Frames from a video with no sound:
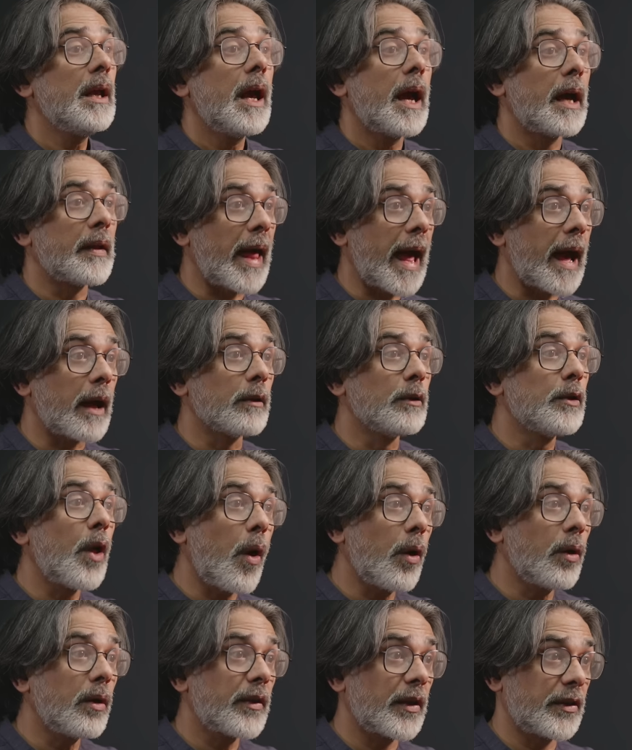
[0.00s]
and how
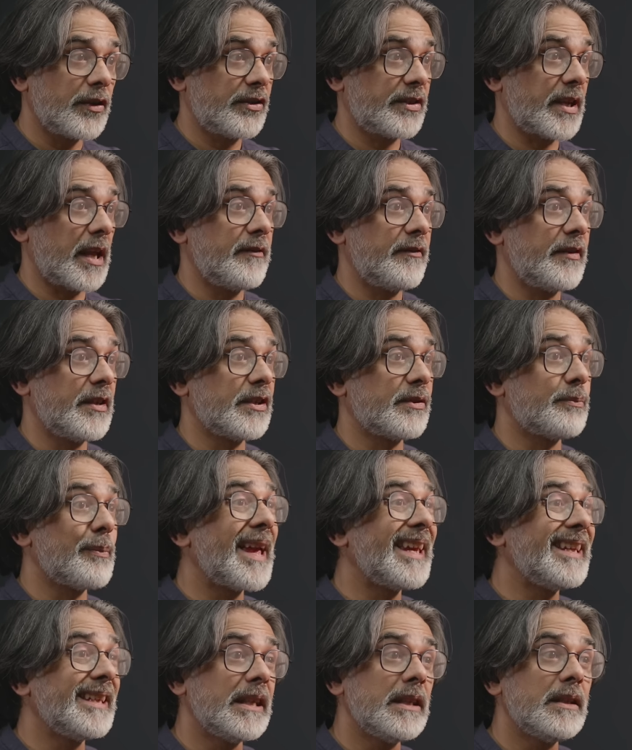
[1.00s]
long those savings
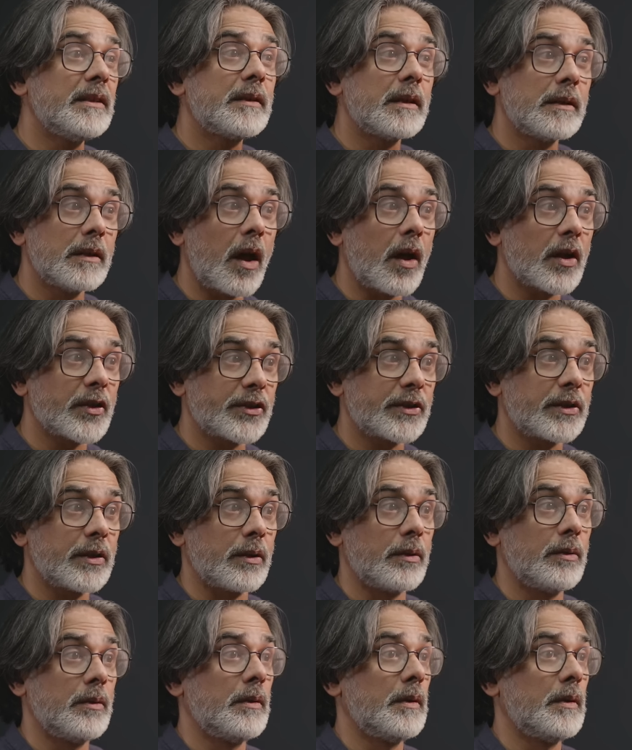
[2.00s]
may need to last you.